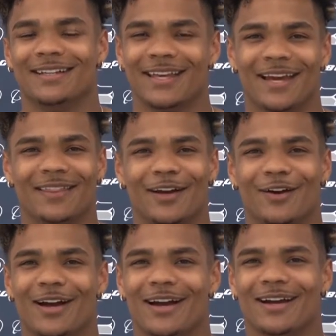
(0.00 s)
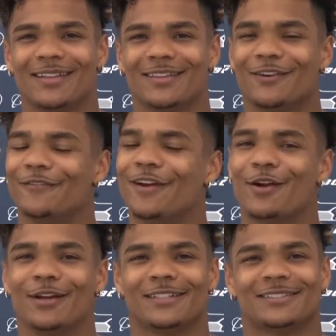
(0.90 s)
Yeah, they're
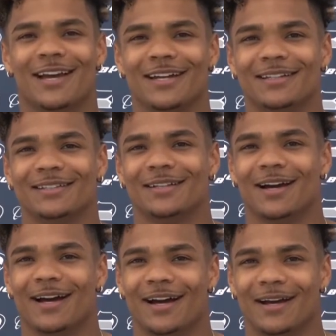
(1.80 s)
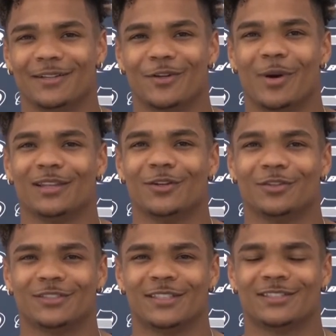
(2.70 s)
very excited. You know, my
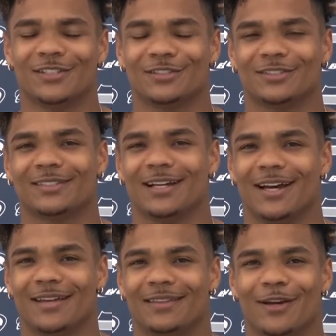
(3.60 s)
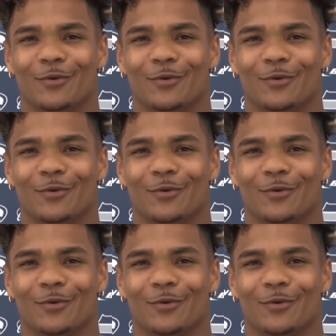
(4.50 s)
little sisters, they